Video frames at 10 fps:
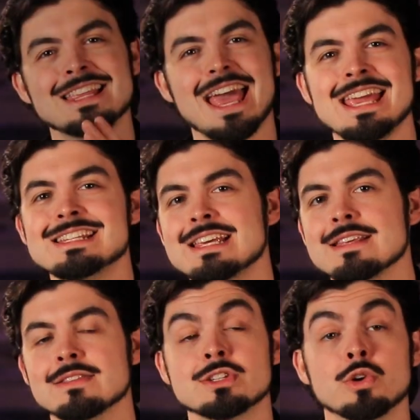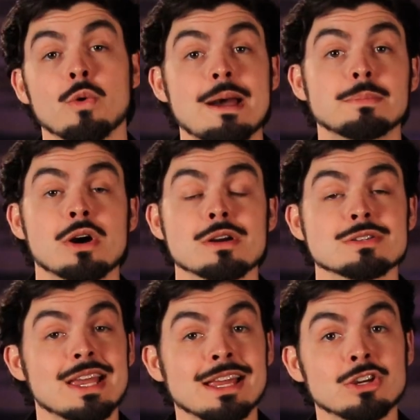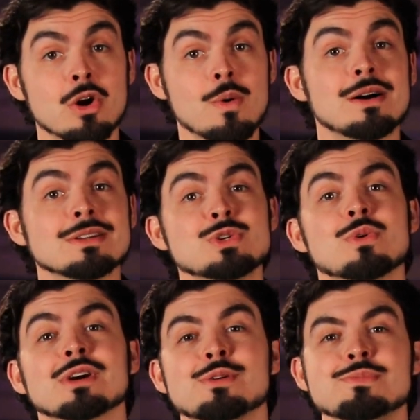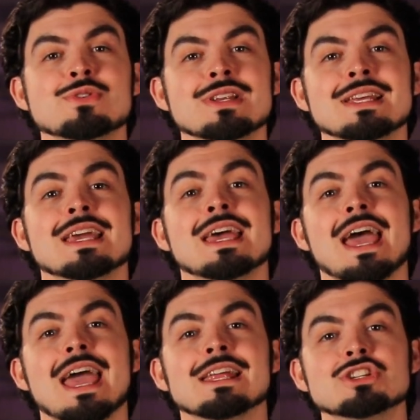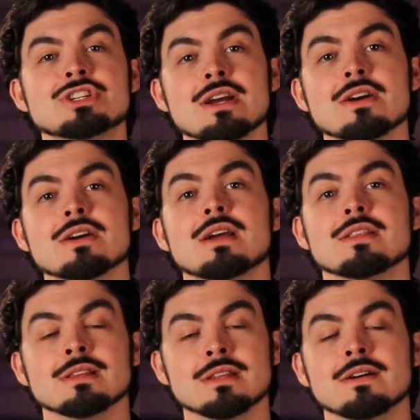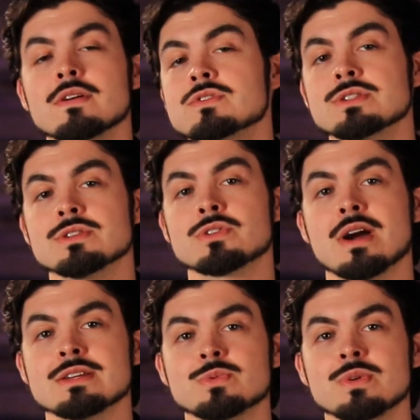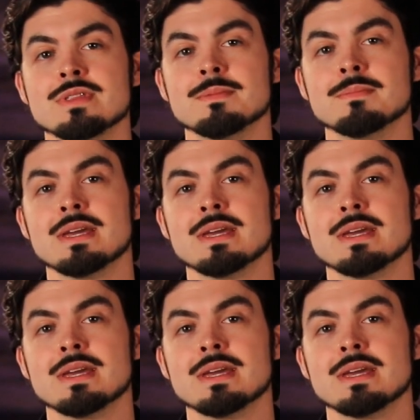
to the 18th to grab cards and go out into our community and share the love of Jesus Christ with them.